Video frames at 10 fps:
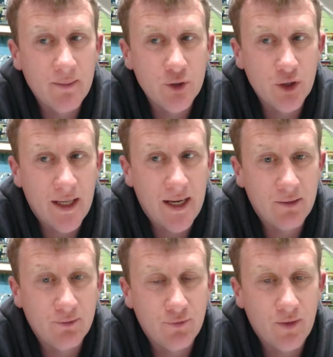which
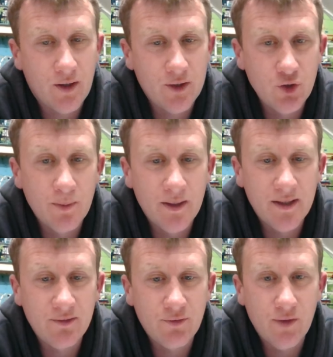I do
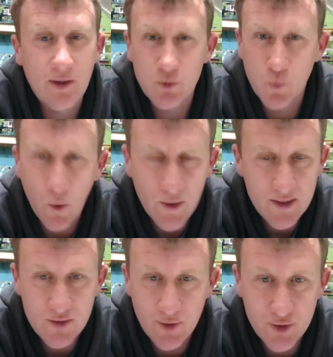believe it was one of
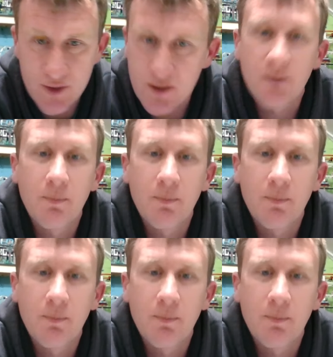these versions that I